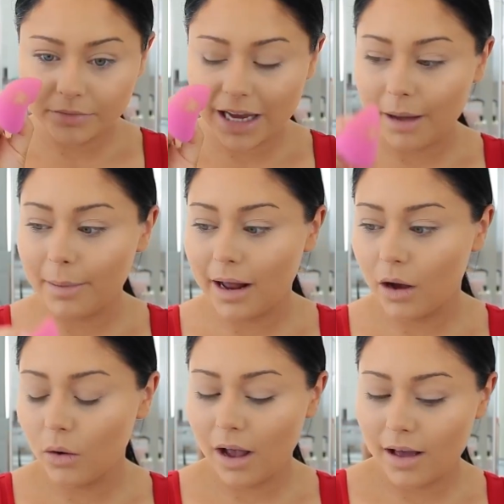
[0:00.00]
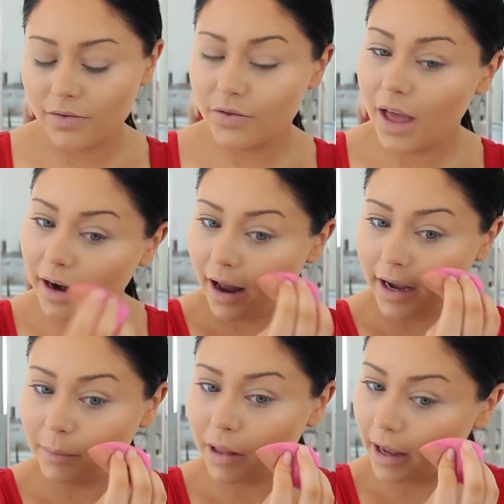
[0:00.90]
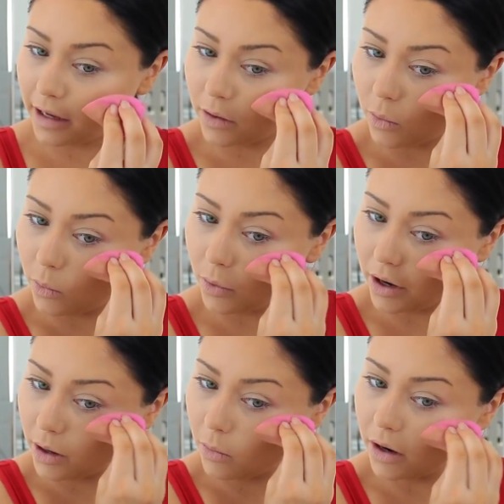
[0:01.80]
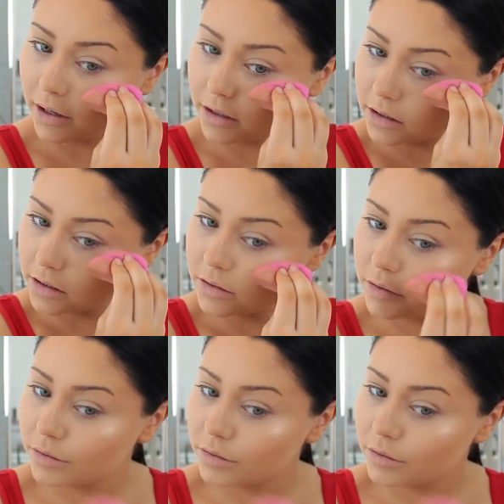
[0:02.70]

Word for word: Tap it out and then I apply it where I want it.